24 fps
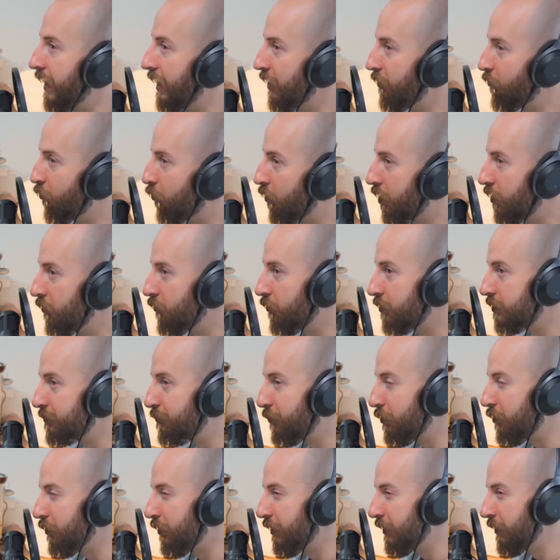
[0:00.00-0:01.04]
and one was
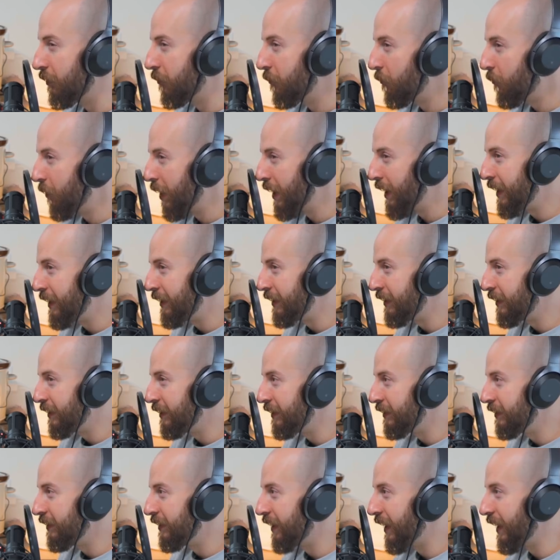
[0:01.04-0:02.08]
pulling a
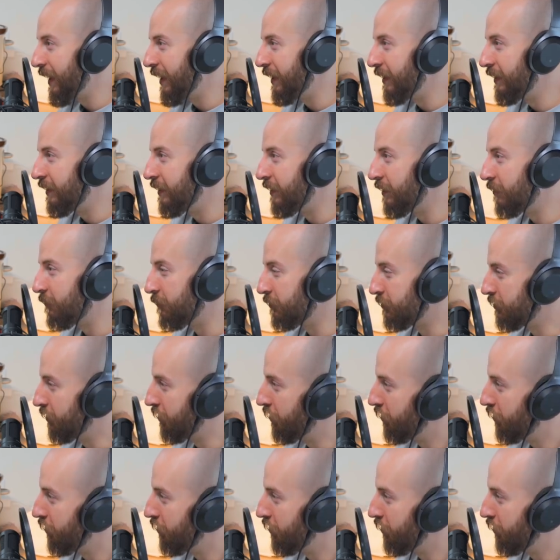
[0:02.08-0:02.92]
wagon, and there was a